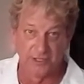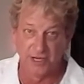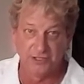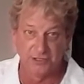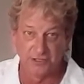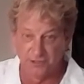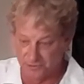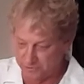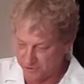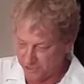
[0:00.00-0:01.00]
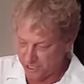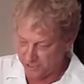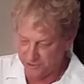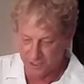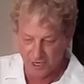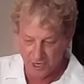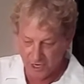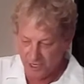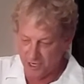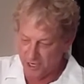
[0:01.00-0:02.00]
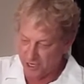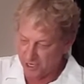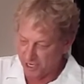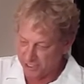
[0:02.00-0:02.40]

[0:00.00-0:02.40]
connections to it would change. A